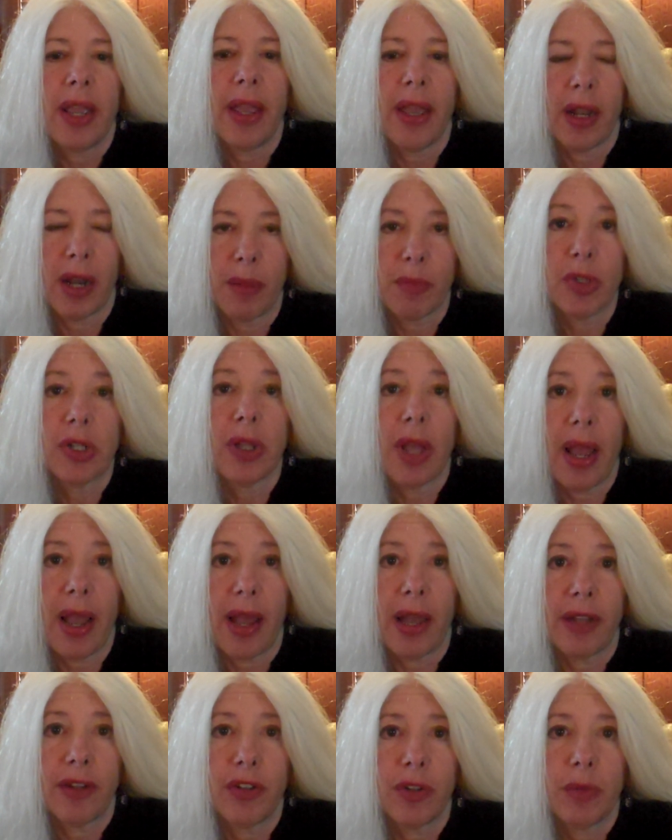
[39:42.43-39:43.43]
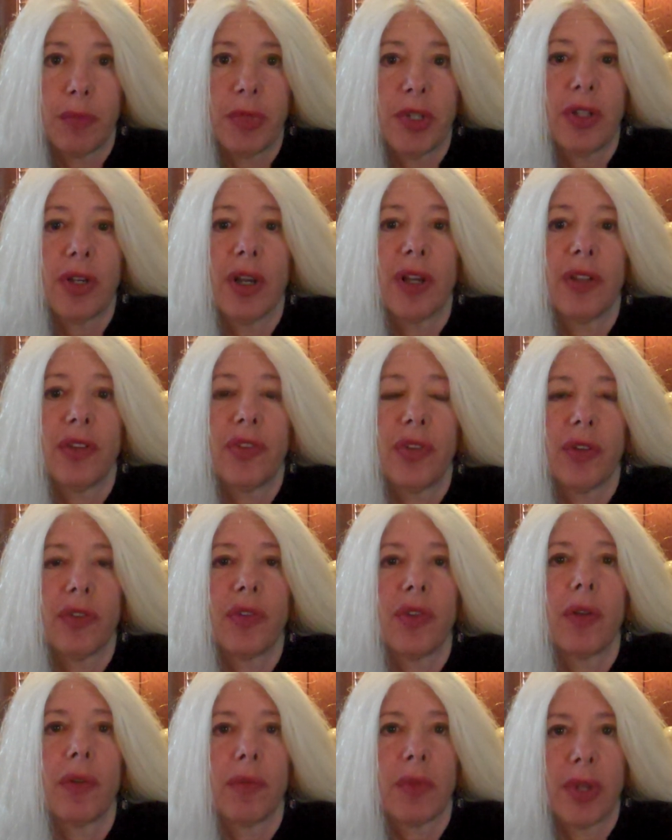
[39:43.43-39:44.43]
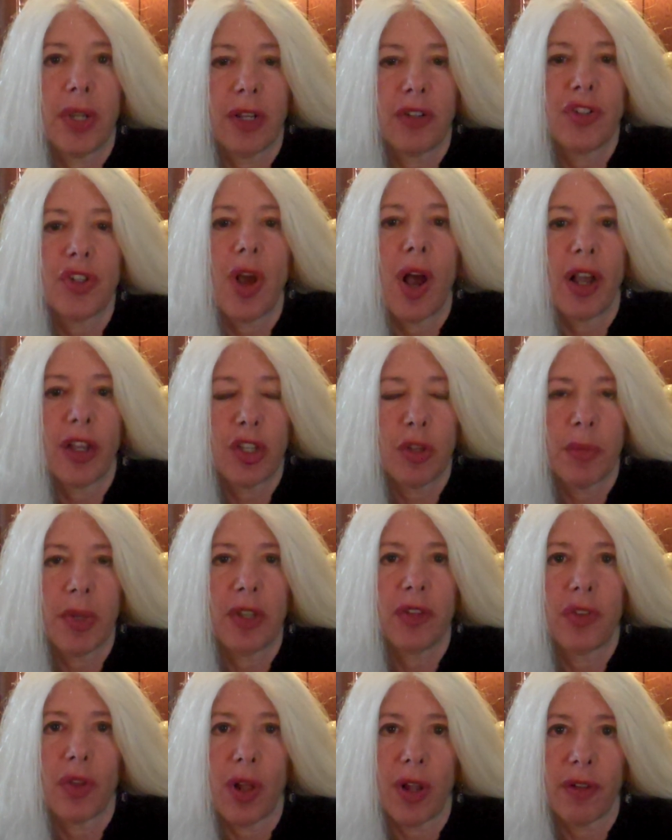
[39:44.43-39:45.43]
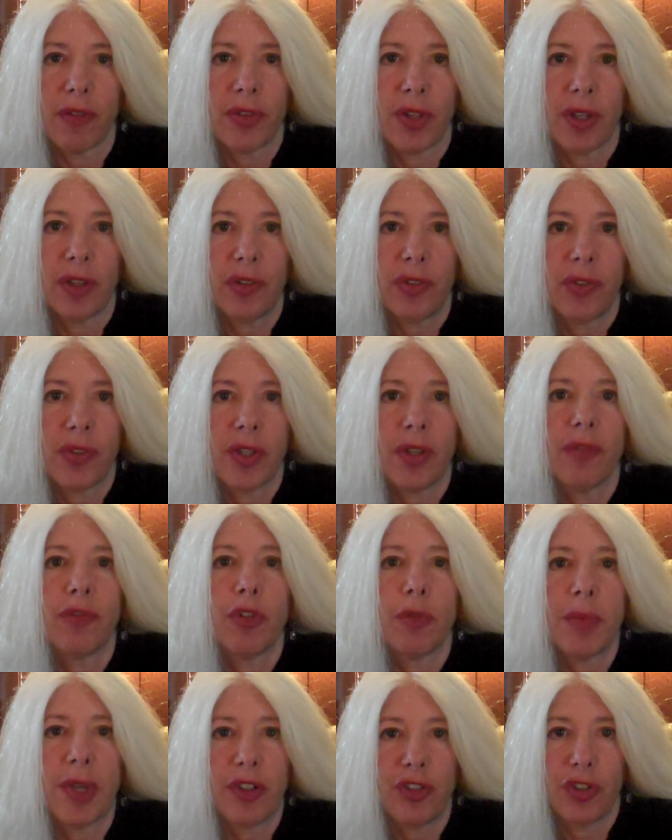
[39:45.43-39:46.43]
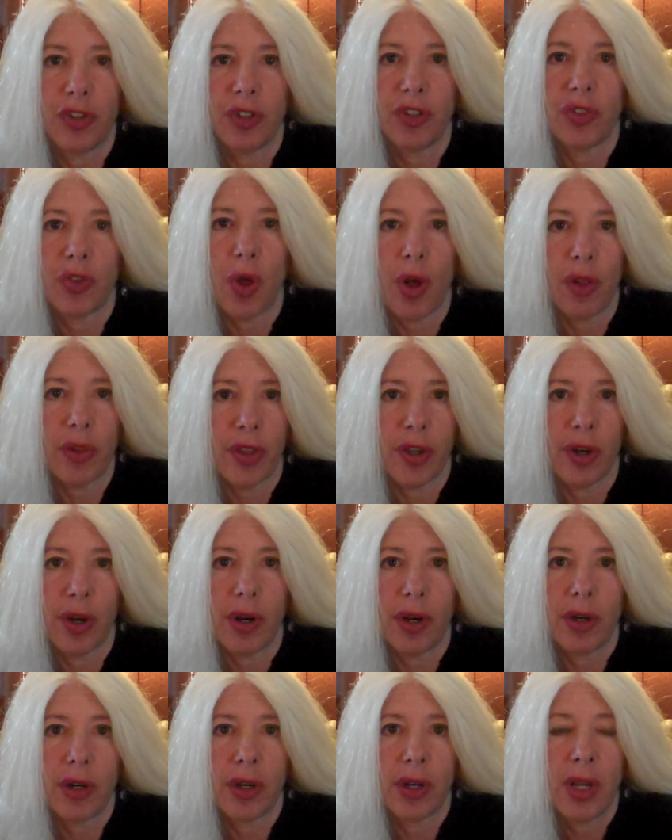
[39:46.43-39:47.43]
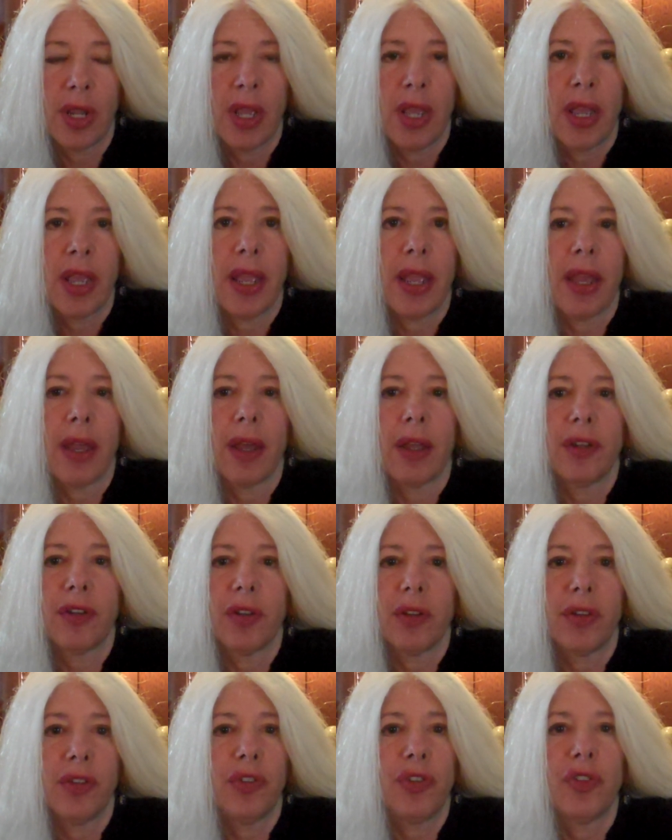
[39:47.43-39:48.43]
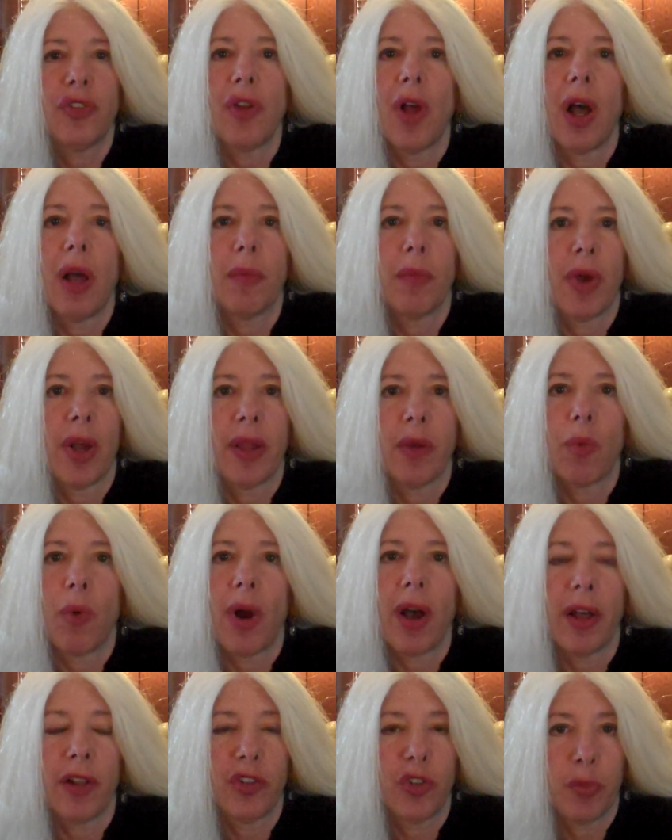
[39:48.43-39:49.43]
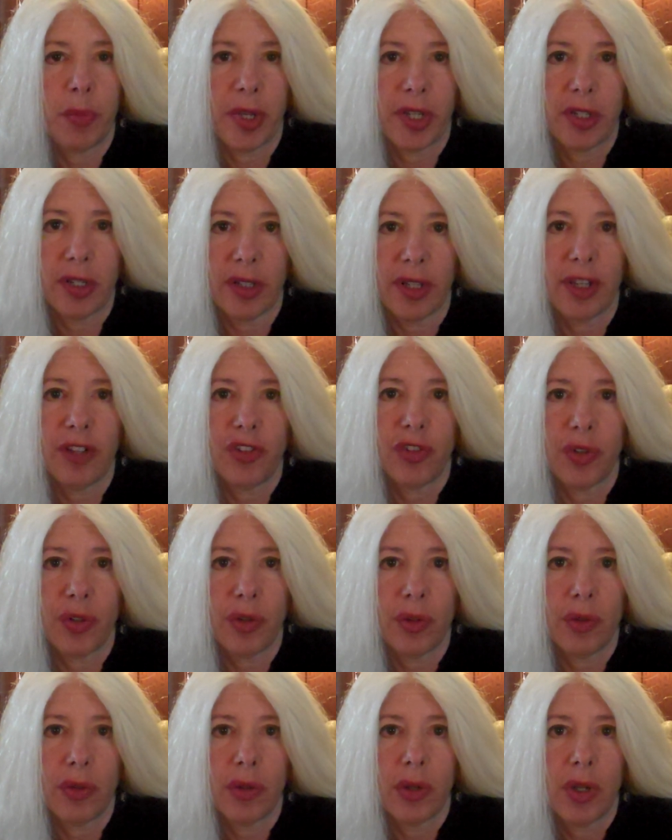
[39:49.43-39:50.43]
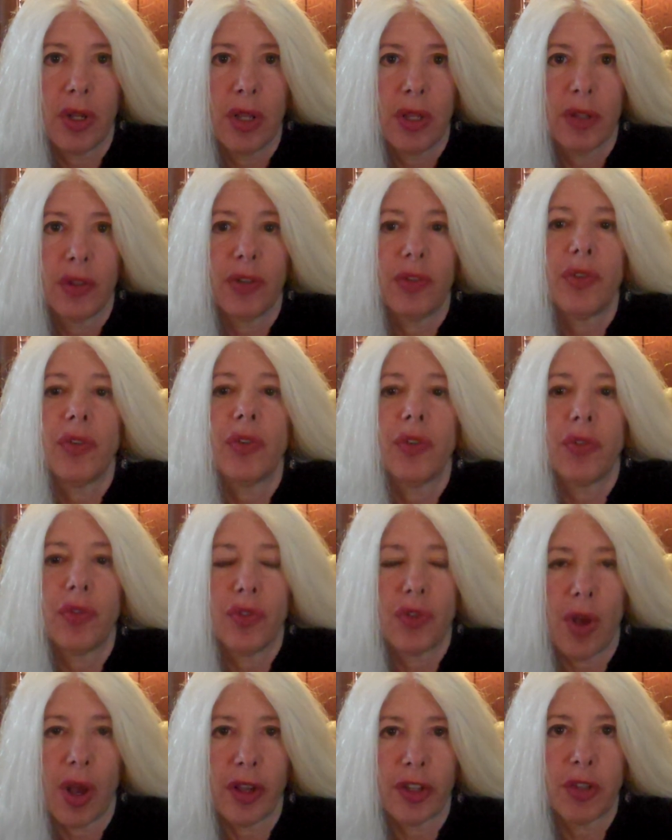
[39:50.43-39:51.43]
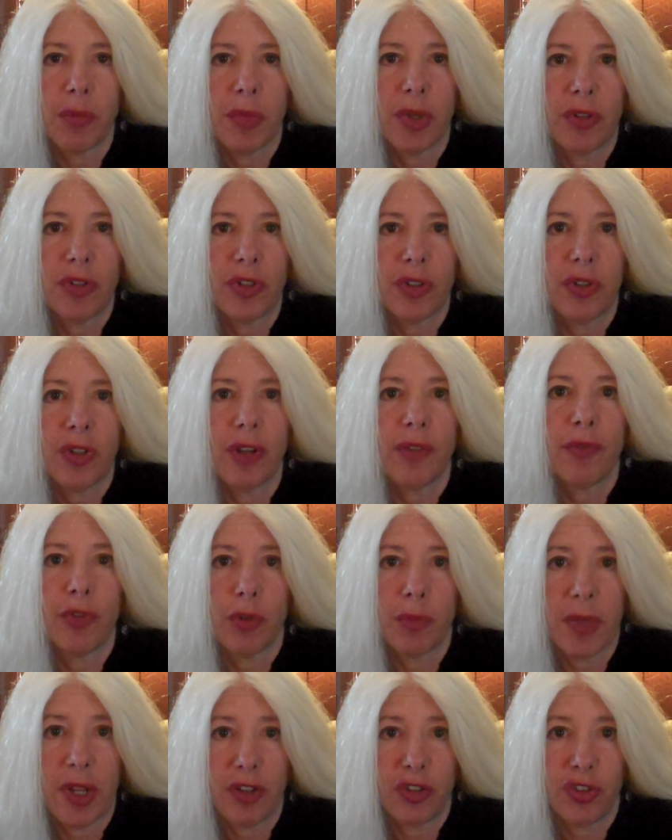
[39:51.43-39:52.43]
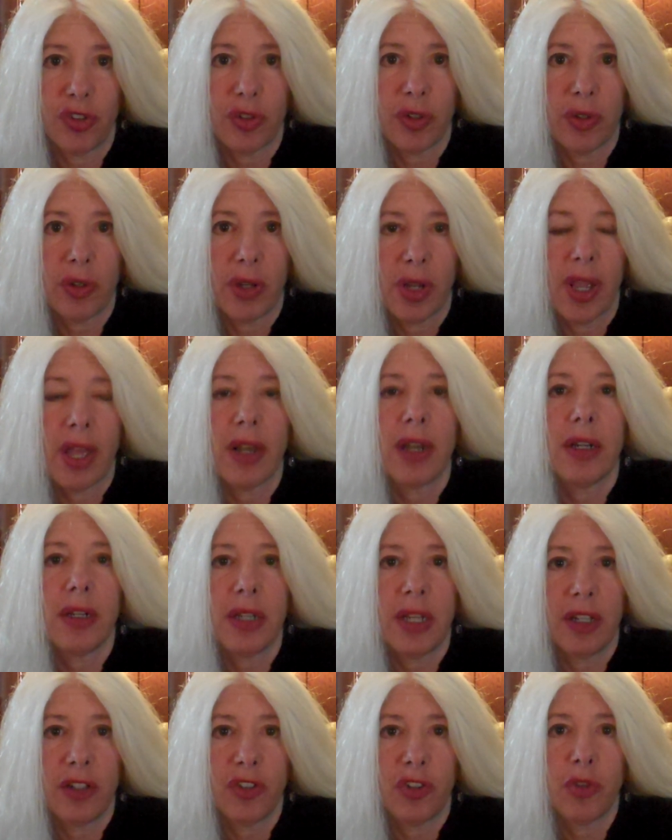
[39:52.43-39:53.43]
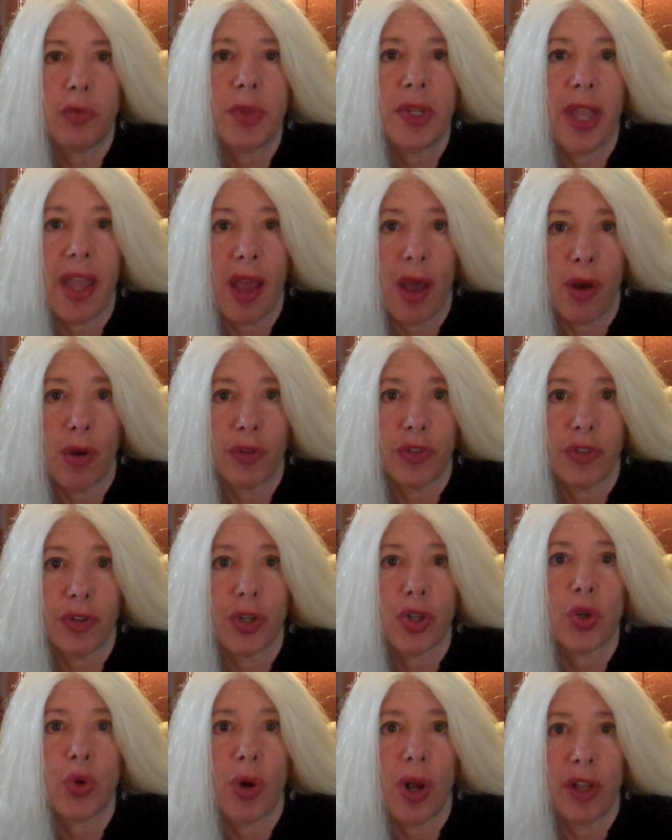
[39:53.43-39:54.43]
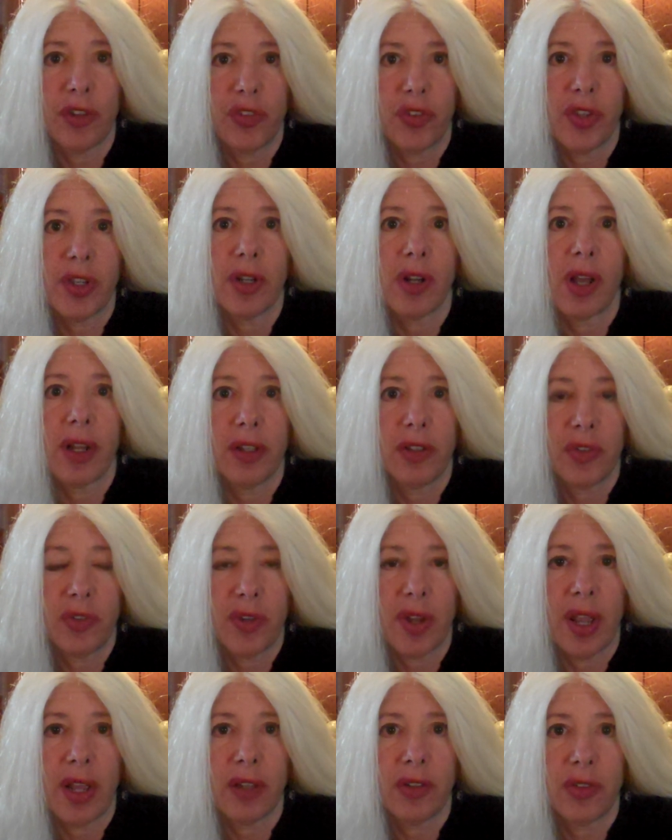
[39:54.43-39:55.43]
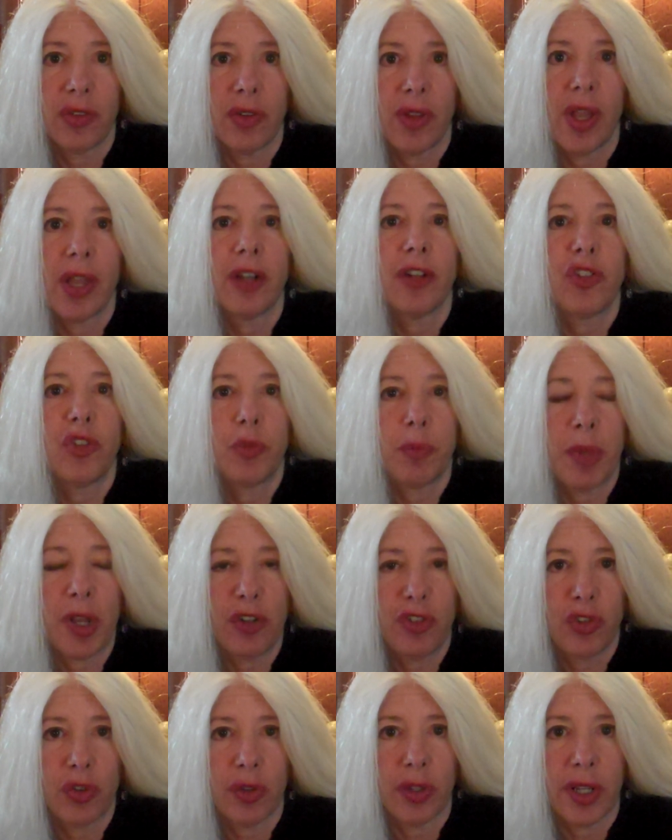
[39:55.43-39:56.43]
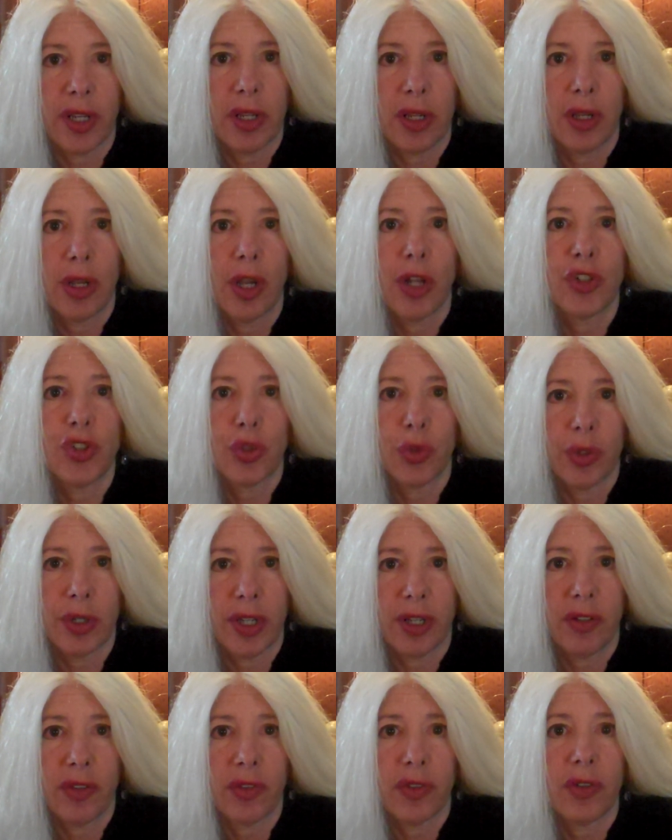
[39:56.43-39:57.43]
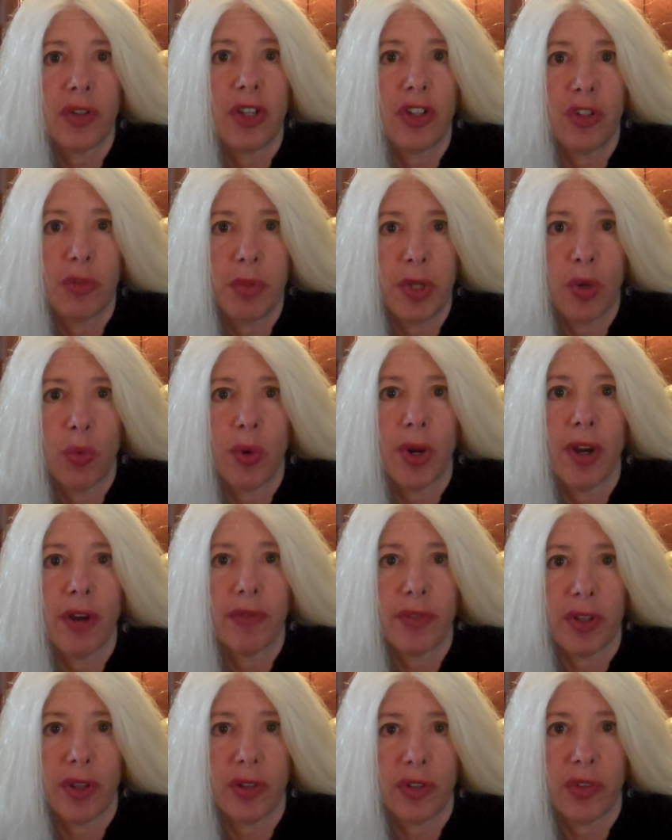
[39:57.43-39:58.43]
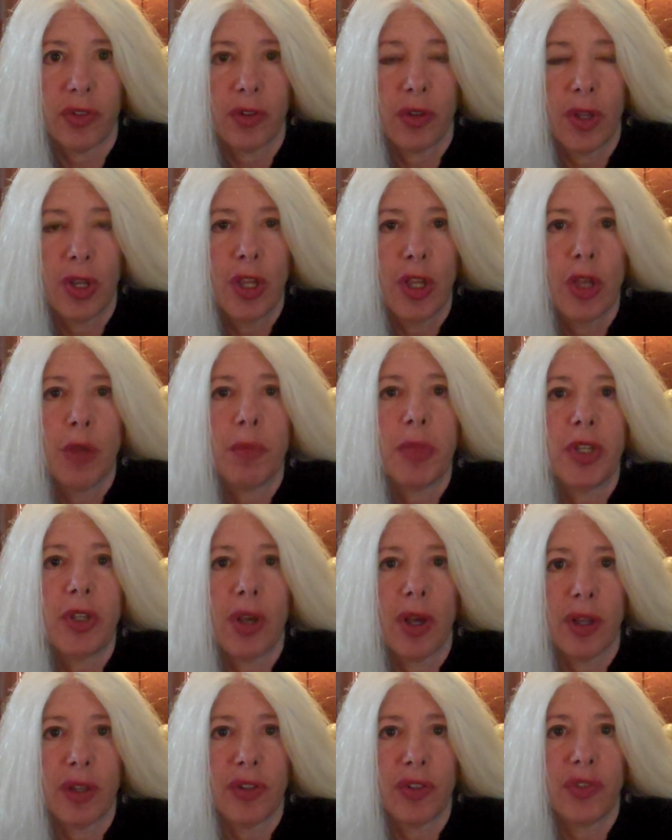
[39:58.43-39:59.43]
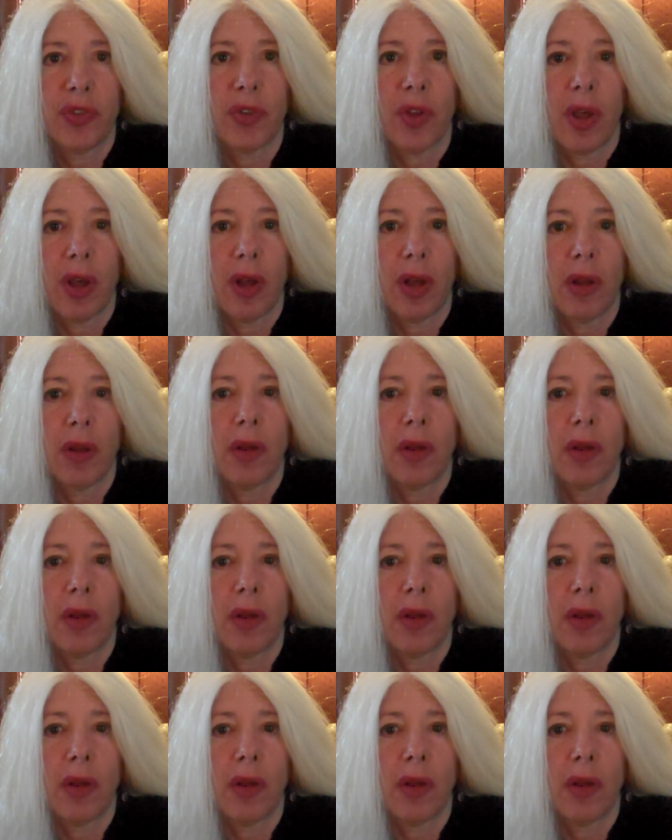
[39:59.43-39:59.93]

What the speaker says: and I'm glad because it documents all of this. The information is all there. And this is not my wild speculation. This is documented information, and it needs to be out across the United States. And especially attorneys need to be aware of this because